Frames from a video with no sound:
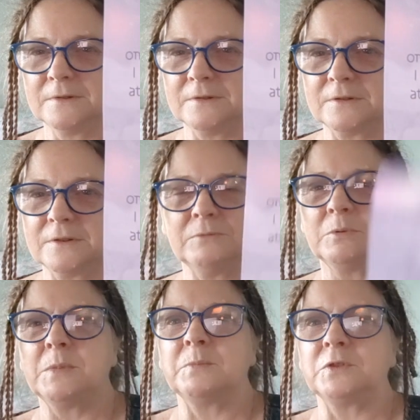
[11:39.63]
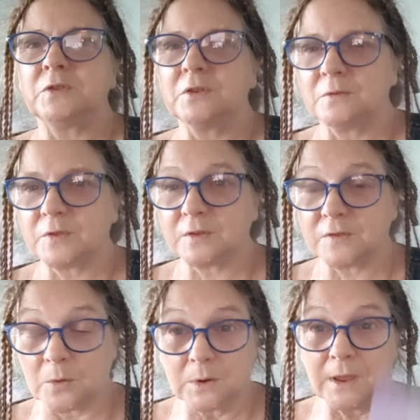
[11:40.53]
I've got to remember, turn off the
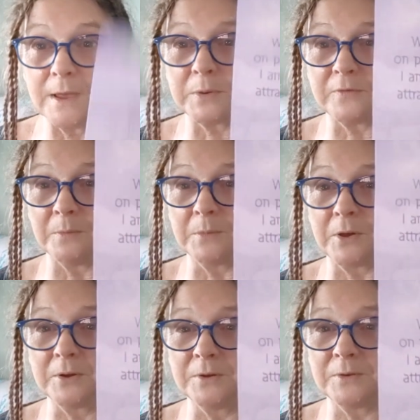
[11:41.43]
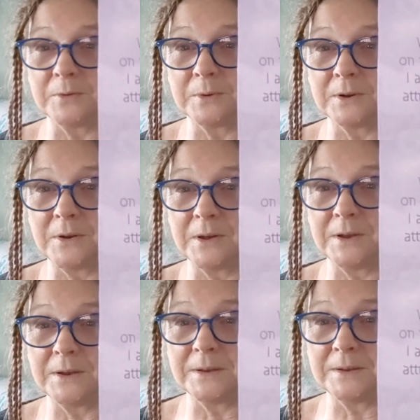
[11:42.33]
salt lamp if I'm going to do it night,
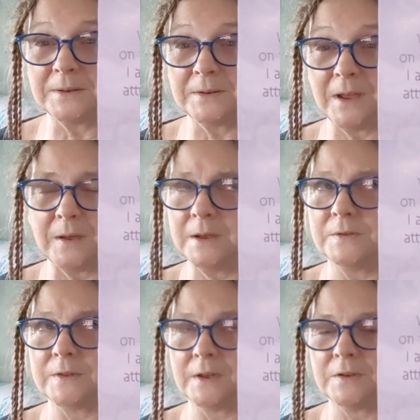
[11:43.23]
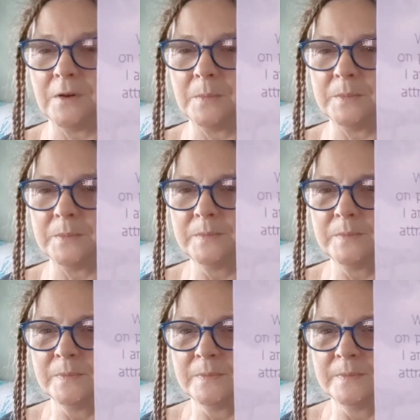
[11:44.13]
at daytime,
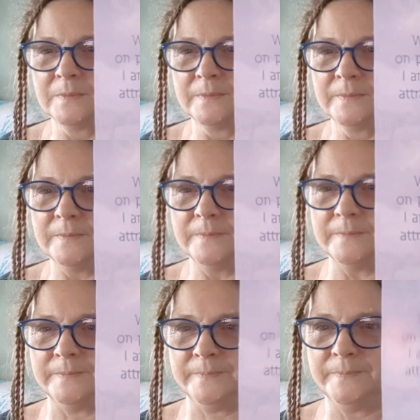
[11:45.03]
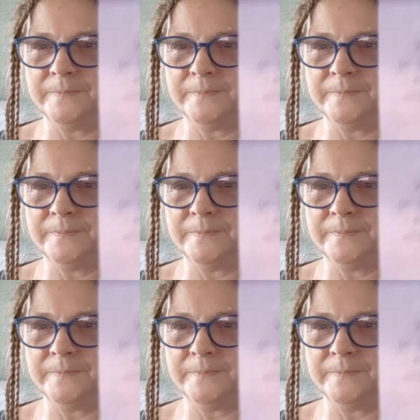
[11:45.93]
because